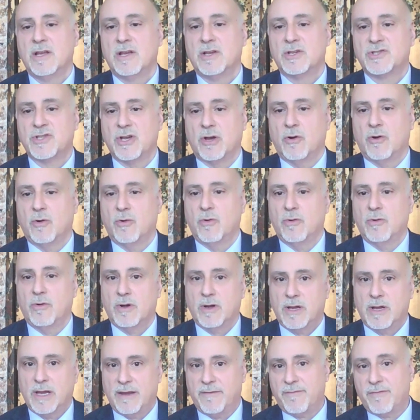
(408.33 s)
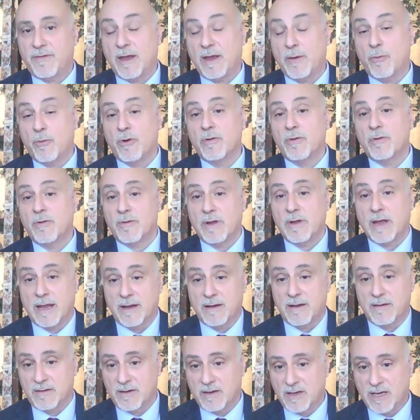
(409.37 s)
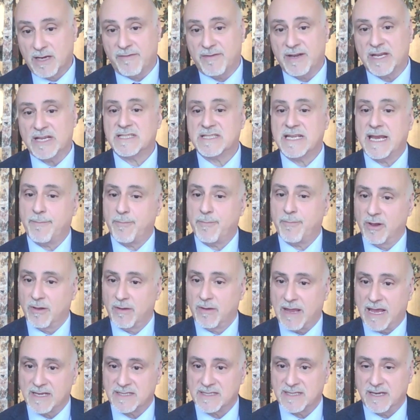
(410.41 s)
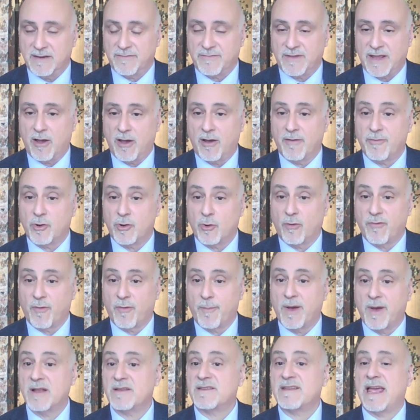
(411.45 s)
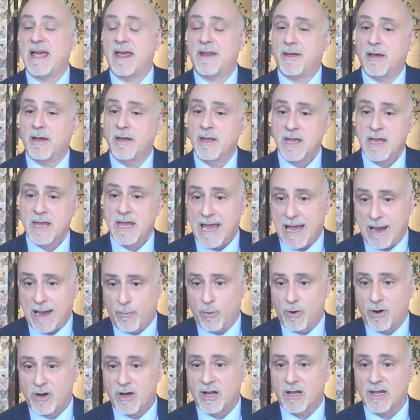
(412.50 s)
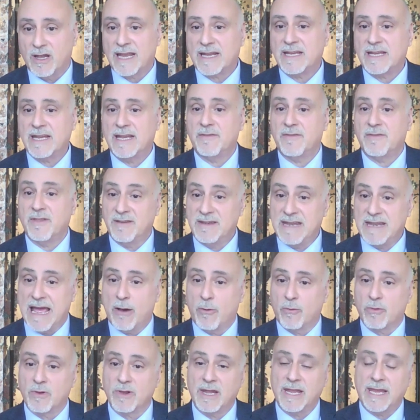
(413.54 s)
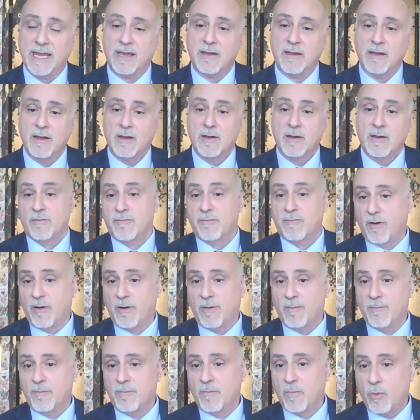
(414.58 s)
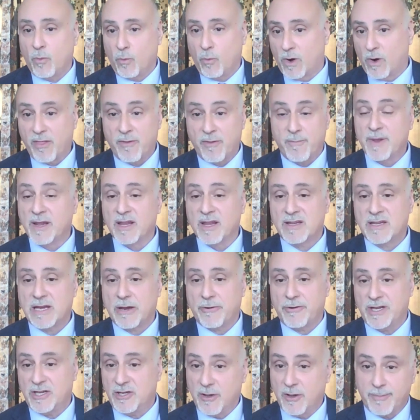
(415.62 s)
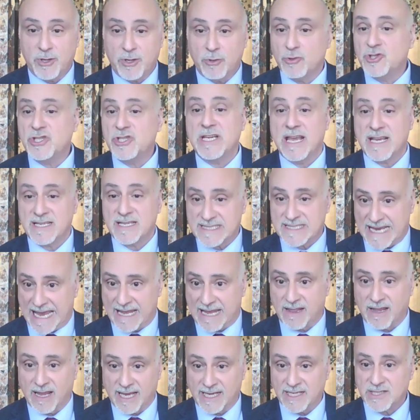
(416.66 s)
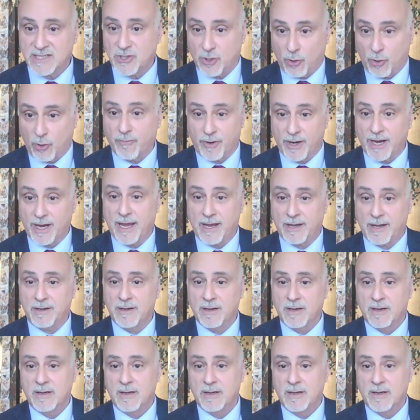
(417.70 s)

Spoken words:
So if they were, and give an example, as if they hovered over Montana and were collecting the downlink from one of the military WGS satellites overhead,